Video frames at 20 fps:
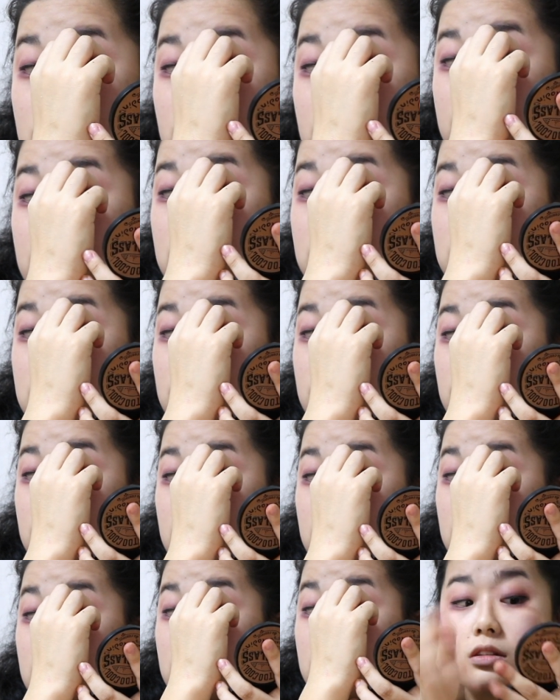
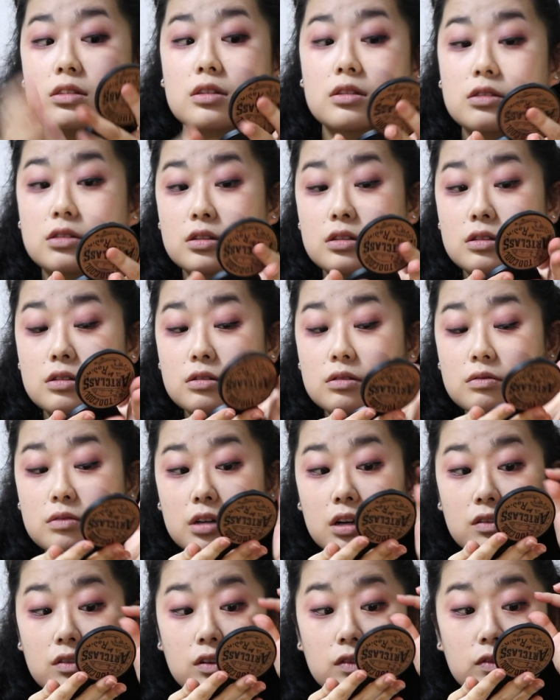creativity, so do
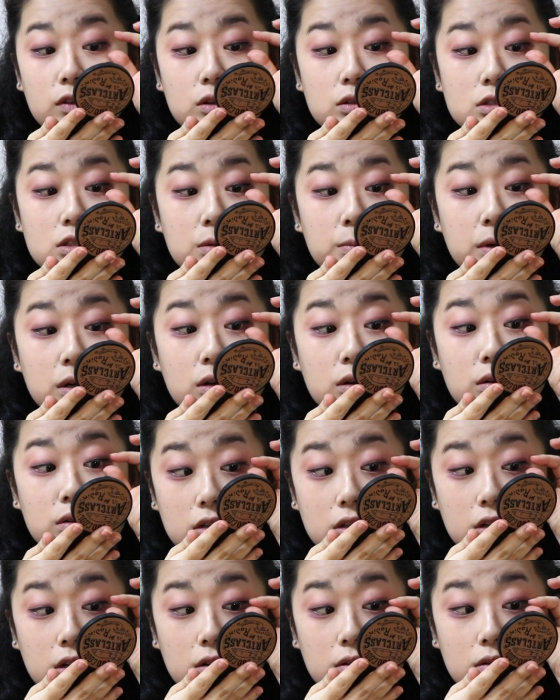whatever floats your boat,
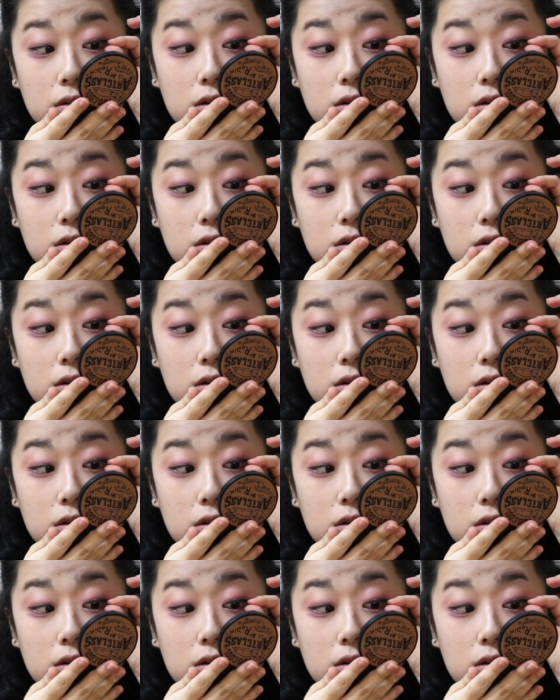you know?